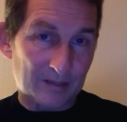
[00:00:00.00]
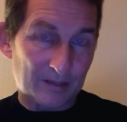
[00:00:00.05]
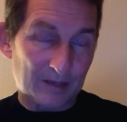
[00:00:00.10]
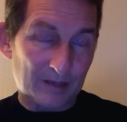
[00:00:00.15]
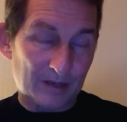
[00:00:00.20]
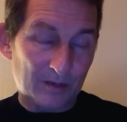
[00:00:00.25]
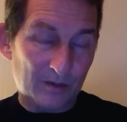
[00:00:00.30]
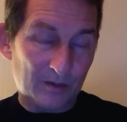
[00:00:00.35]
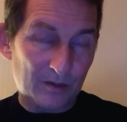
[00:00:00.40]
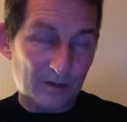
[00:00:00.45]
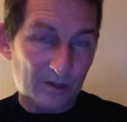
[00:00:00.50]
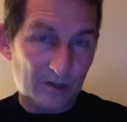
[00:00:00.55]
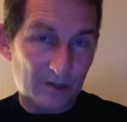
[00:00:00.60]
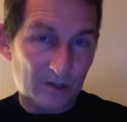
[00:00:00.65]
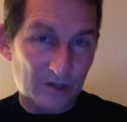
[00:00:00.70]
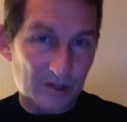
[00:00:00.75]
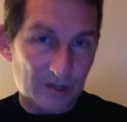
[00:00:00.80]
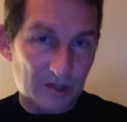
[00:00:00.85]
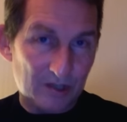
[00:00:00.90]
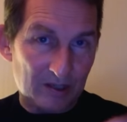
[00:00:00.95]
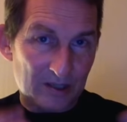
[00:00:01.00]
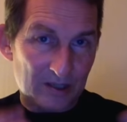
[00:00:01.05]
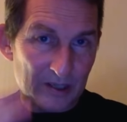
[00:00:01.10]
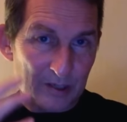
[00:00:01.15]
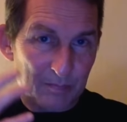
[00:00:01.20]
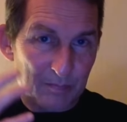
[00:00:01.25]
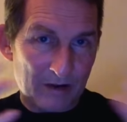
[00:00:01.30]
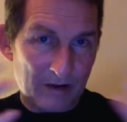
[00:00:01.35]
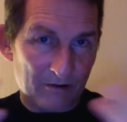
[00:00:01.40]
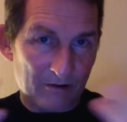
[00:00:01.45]
But I want you to see the
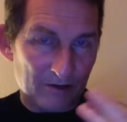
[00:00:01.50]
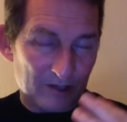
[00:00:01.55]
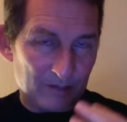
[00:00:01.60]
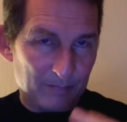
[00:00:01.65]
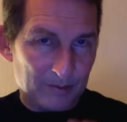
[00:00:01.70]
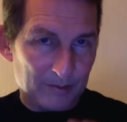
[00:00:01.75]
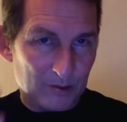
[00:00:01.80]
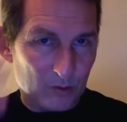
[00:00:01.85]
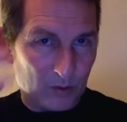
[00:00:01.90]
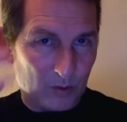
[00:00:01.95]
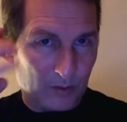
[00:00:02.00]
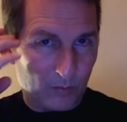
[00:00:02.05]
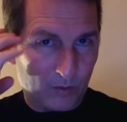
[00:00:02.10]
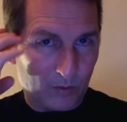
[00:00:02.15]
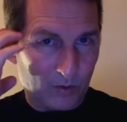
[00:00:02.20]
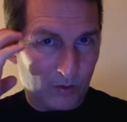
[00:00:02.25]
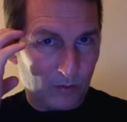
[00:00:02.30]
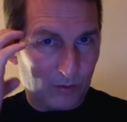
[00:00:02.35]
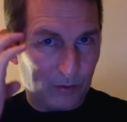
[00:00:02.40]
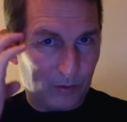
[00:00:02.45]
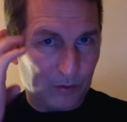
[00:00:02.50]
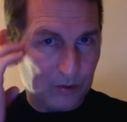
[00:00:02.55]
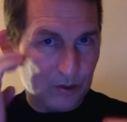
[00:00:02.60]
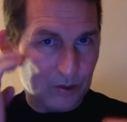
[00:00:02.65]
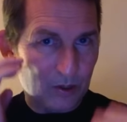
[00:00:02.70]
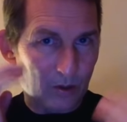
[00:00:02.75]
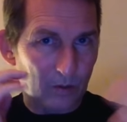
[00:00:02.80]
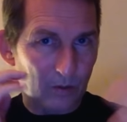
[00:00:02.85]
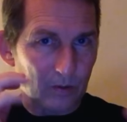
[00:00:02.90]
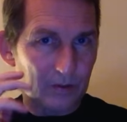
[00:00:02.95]
disparity between what we were
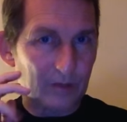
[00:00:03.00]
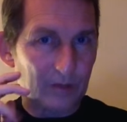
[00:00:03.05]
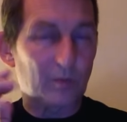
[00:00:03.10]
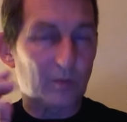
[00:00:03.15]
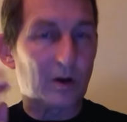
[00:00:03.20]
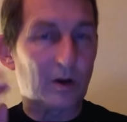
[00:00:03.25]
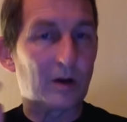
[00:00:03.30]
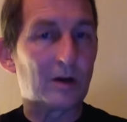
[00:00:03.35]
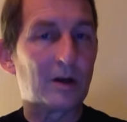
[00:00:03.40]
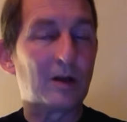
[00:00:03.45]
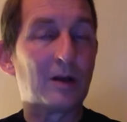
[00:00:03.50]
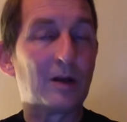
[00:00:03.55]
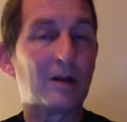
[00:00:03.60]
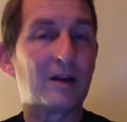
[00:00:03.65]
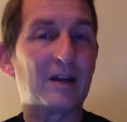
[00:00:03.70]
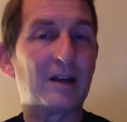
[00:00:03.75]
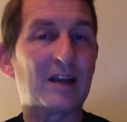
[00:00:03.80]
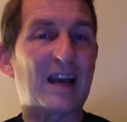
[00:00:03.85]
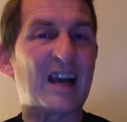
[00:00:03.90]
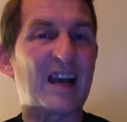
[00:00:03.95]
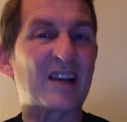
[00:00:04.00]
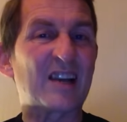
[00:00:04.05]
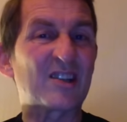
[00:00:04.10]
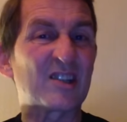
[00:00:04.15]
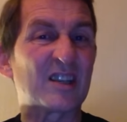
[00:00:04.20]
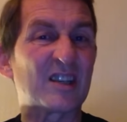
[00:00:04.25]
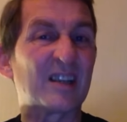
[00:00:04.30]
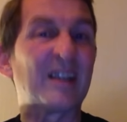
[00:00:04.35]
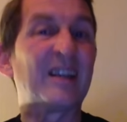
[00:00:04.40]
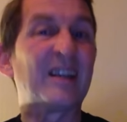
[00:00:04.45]
told and what
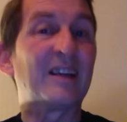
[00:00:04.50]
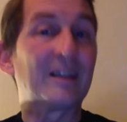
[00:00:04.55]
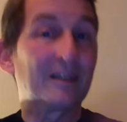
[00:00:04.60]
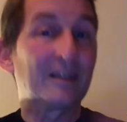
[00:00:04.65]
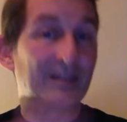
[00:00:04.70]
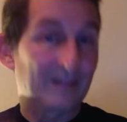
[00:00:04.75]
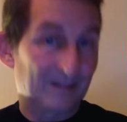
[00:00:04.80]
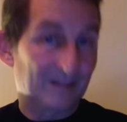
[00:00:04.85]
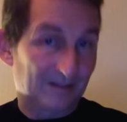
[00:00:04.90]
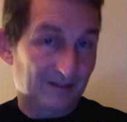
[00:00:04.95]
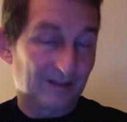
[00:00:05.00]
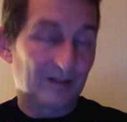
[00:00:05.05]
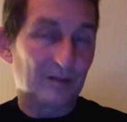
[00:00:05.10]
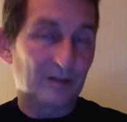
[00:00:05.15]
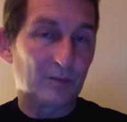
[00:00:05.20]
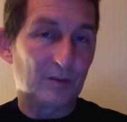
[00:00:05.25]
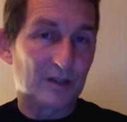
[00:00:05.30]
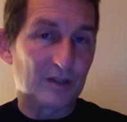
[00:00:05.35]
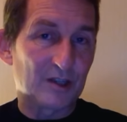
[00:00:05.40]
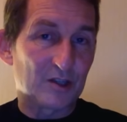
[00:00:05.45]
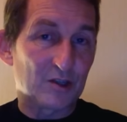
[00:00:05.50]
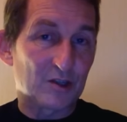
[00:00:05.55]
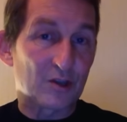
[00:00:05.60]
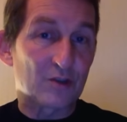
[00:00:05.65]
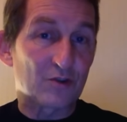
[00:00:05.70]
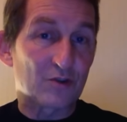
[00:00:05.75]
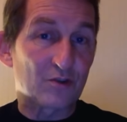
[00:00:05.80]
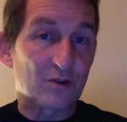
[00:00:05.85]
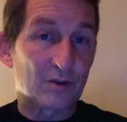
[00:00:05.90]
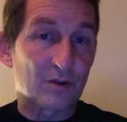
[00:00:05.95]
actually is the
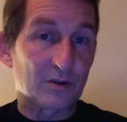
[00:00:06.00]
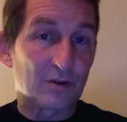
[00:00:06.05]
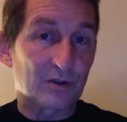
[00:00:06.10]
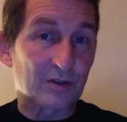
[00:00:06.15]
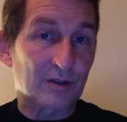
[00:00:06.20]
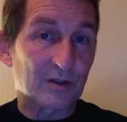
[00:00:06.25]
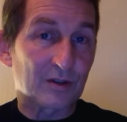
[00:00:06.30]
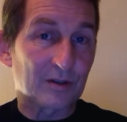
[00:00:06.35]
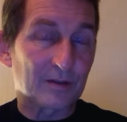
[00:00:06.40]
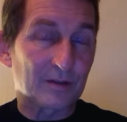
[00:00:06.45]
truth.